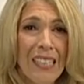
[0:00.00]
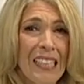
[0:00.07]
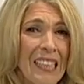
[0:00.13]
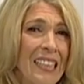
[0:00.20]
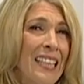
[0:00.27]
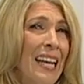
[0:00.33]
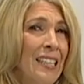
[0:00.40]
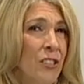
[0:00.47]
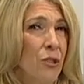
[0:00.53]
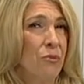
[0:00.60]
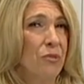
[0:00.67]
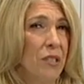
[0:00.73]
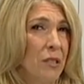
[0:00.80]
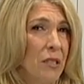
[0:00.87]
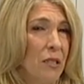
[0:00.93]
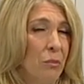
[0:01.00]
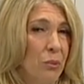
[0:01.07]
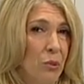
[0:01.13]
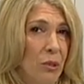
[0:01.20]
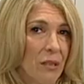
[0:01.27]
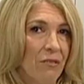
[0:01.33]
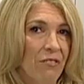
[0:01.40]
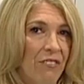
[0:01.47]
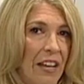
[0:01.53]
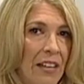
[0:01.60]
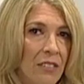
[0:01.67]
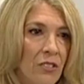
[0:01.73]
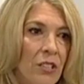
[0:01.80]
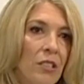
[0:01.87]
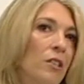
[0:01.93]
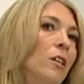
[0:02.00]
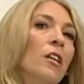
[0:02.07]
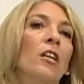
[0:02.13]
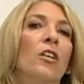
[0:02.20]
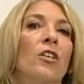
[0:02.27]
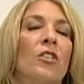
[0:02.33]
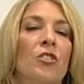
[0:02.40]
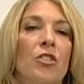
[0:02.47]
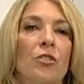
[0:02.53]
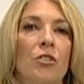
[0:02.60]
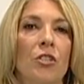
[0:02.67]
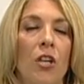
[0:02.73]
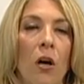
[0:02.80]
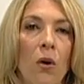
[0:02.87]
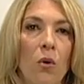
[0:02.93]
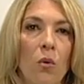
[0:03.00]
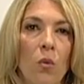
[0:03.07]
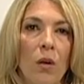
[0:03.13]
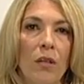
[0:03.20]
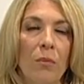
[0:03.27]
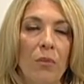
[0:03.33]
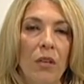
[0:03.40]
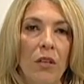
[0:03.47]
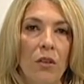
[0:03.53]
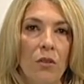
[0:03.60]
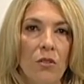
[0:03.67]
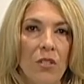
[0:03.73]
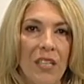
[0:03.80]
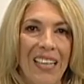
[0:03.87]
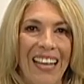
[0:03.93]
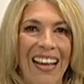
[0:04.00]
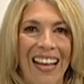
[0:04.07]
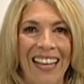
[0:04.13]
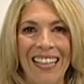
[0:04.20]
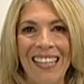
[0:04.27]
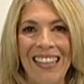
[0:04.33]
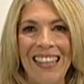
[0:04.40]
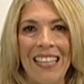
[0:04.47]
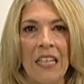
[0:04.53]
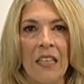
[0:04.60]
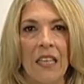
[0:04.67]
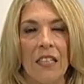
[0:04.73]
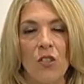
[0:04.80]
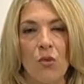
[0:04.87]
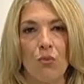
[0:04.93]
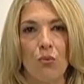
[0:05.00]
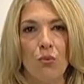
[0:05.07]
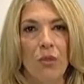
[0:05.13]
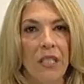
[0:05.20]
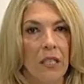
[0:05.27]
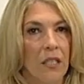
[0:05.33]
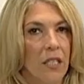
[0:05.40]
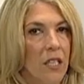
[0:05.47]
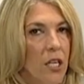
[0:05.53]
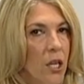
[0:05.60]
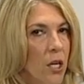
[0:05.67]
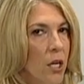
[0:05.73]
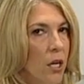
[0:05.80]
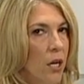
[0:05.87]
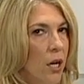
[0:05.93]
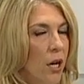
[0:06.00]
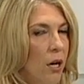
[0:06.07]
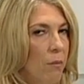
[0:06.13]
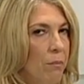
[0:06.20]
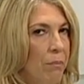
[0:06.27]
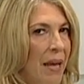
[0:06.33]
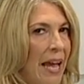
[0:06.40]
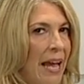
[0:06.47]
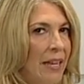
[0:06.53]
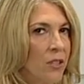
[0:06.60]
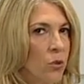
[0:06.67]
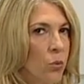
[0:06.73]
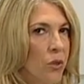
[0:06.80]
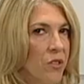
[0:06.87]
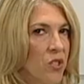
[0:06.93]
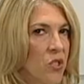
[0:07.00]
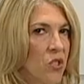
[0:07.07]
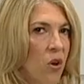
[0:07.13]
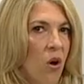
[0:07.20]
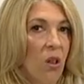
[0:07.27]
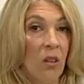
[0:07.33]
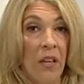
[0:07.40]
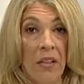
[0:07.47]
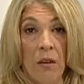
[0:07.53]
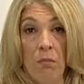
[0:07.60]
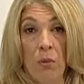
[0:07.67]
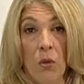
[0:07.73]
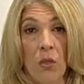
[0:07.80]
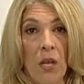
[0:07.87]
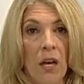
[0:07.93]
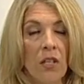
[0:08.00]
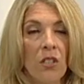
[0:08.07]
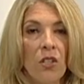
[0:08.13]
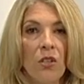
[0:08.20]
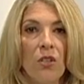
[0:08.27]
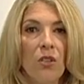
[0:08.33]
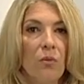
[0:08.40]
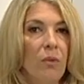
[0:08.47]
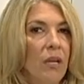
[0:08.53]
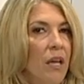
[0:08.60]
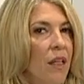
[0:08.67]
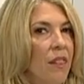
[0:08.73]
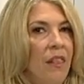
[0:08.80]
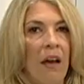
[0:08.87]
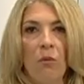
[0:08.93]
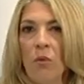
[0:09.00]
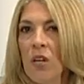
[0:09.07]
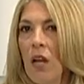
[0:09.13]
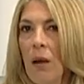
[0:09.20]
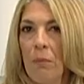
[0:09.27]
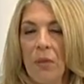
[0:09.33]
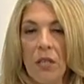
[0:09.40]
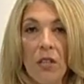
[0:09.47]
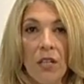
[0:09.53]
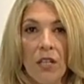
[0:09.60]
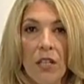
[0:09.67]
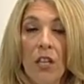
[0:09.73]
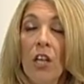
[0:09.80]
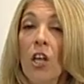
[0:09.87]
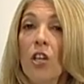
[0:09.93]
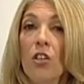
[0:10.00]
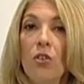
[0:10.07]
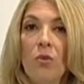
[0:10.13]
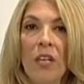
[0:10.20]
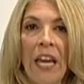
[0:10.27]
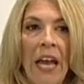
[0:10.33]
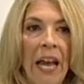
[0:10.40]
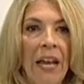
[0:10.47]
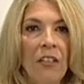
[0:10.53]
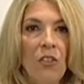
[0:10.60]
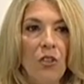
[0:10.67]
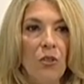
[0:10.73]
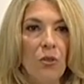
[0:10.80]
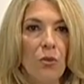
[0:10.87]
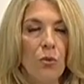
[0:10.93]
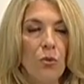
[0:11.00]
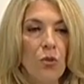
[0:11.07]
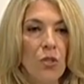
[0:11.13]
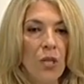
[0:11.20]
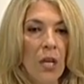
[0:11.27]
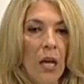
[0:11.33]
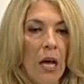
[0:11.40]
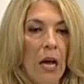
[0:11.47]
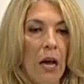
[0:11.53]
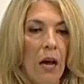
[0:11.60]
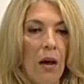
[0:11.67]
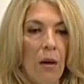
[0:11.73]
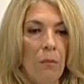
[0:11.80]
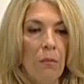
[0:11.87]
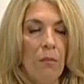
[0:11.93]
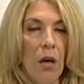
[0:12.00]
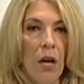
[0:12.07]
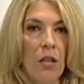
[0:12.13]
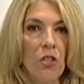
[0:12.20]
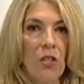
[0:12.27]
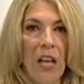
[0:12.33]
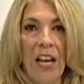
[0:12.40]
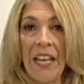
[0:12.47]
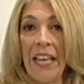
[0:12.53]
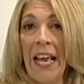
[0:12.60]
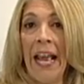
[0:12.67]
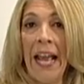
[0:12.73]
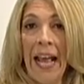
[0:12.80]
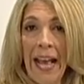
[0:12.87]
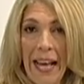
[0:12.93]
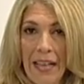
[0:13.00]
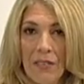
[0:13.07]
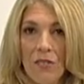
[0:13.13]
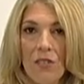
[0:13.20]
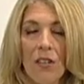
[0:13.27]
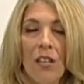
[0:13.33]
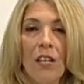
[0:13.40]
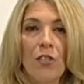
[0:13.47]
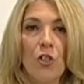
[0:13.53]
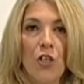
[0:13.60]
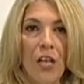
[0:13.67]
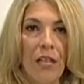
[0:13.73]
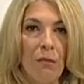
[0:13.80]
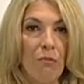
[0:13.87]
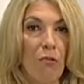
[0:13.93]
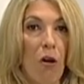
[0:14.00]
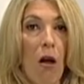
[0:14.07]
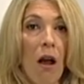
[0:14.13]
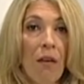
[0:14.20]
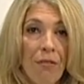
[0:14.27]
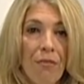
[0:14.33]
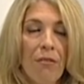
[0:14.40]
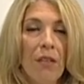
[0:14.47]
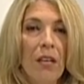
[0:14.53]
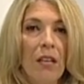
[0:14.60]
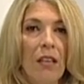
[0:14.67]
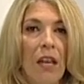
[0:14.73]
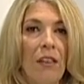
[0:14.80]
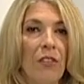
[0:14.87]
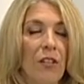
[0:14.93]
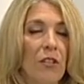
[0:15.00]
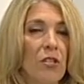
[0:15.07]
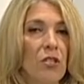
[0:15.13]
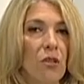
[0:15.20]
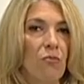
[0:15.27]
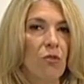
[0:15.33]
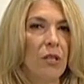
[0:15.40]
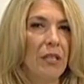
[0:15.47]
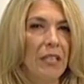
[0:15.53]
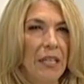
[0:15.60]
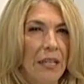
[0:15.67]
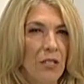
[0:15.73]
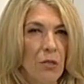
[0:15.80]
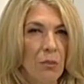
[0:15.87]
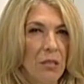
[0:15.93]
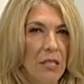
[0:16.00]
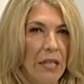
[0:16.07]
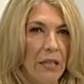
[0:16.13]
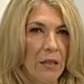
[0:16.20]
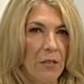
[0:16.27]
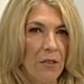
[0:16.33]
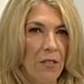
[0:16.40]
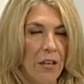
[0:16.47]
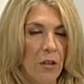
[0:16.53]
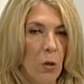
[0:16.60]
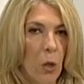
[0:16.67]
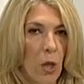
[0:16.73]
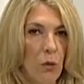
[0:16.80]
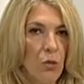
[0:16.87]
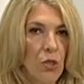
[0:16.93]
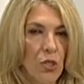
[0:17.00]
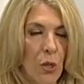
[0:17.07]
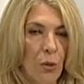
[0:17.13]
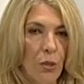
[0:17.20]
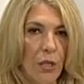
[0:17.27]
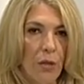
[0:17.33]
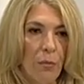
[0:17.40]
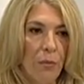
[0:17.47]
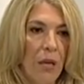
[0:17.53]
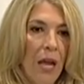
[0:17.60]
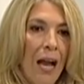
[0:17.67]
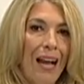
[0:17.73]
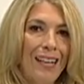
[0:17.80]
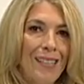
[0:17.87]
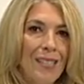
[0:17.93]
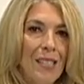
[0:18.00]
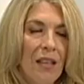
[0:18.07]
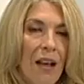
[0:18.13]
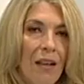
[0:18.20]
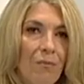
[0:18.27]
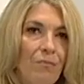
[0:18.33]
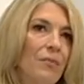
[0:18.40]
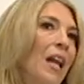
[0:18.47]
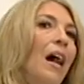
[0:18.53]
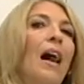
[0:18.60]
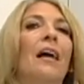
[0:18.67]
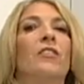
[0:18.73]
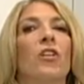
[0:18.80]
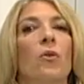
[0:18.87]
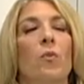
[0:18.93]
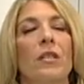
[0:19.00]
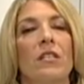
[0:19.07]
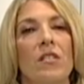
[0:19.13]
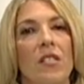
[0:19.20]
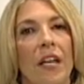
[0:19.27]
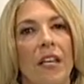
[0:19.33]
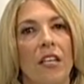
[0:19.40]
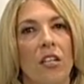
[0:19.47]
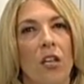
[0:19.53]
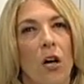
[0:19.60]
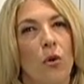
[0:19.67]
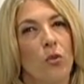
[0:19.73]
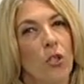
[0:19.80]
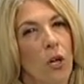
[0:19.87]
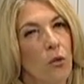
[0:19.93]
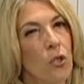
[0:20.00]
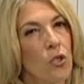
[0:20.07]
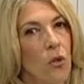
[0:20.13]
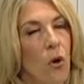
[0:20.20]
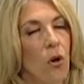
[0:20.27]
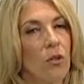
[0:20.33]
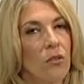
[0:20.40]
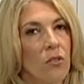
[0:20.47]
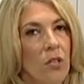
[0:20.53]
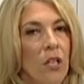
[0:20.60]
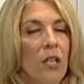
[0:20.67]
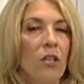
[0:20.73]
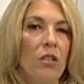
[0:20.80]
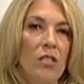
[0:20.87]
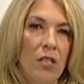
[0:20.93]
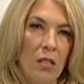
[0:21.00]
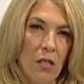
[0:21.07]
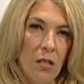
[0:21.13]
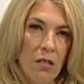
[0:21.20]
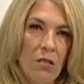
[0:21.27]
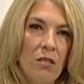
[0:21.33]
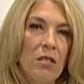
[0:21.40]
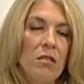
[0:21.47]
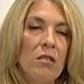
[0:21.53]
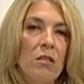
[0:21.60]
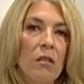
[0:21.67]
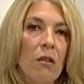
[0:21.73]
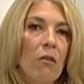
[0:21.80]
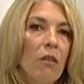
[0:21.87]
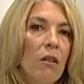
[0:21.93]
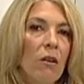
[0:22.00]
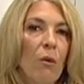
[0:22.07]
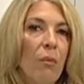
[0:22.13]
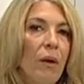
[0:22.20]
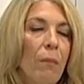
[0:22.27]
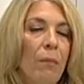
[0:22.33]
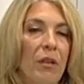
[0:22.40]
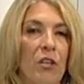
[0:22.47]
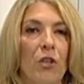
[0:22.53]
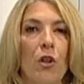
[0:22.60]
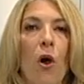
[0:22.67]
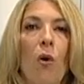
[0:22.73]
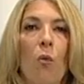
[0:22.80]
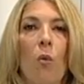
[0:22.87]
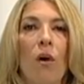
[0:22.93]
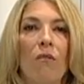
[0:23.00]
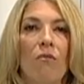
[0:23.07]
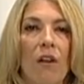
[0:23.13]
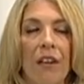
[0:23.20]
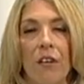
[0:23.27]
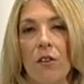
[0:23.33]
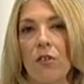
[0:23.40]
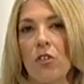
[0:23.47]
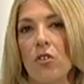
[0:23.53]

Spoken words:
That's a really important factor because you don't want to be using anything that's really packed with salt, like a bouillon cube. That would not be good. You can use a canned chicken broth, and there are some really nice ones out there that are low sodium. I don't want to say go no salt because it does season it a little bit, but you don't want regular